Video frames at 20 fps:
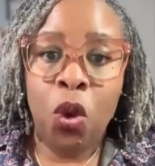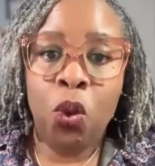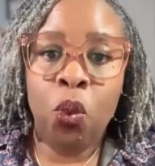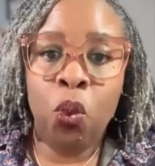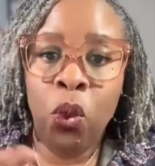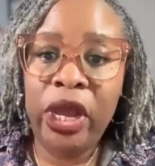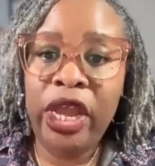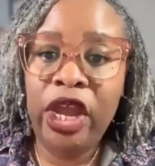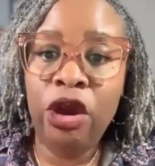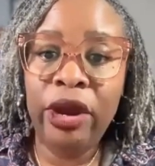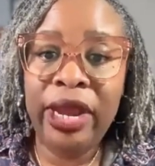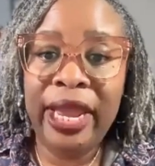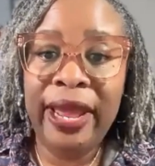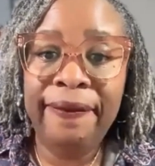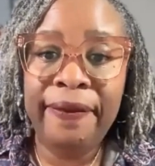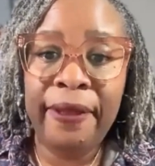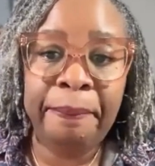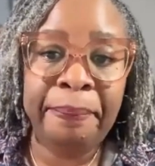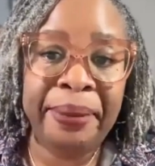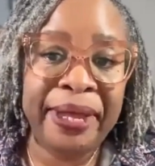We are
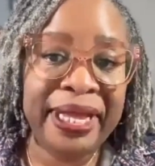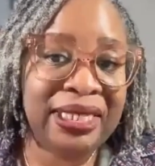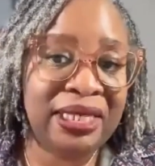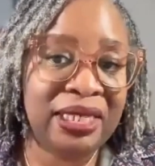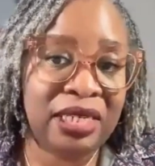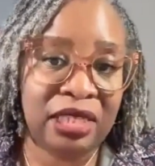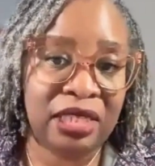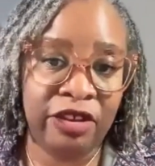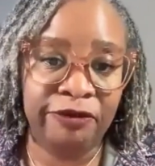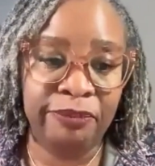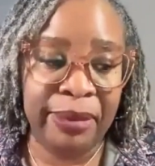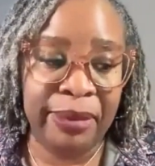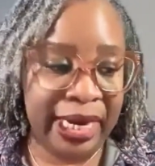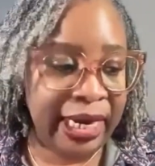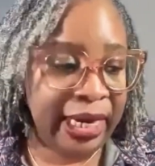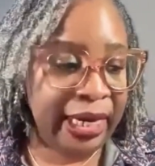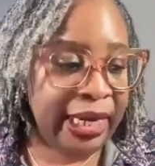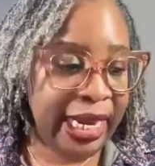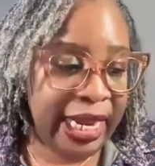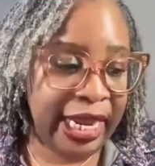in the business of
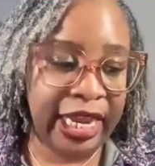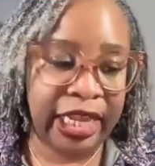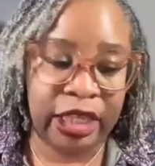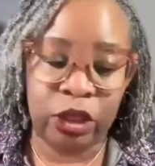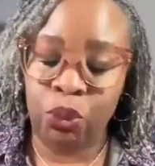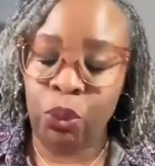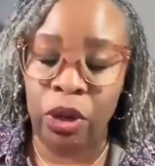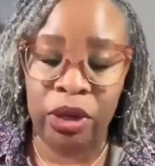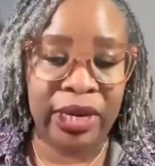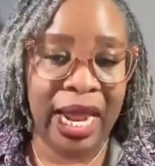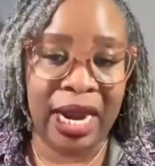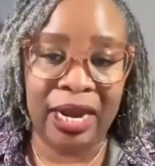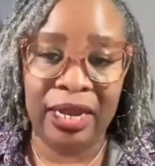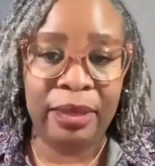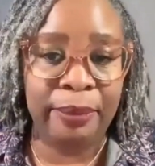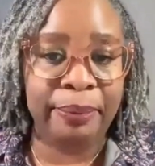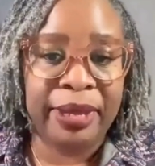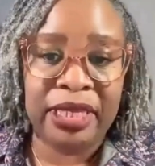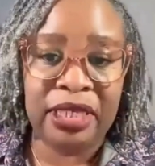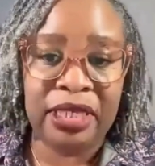meeting needs. We're not in
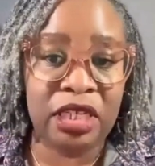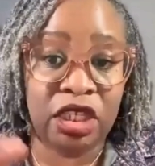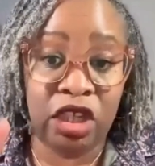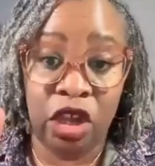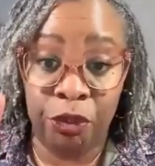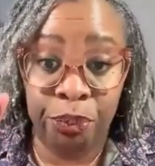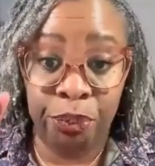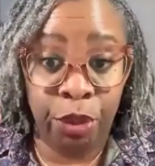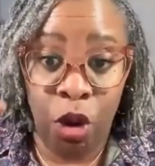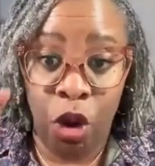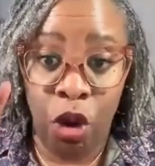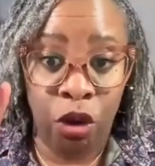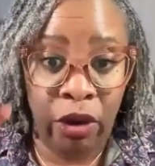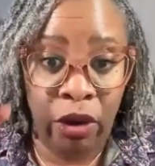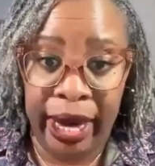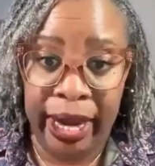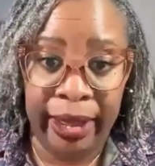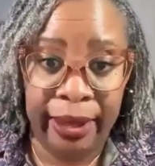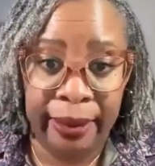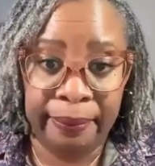the business of
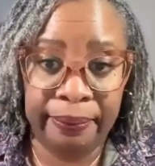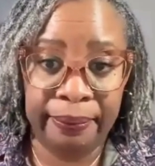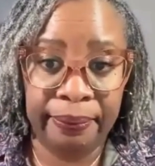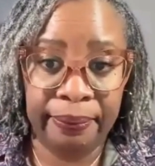program.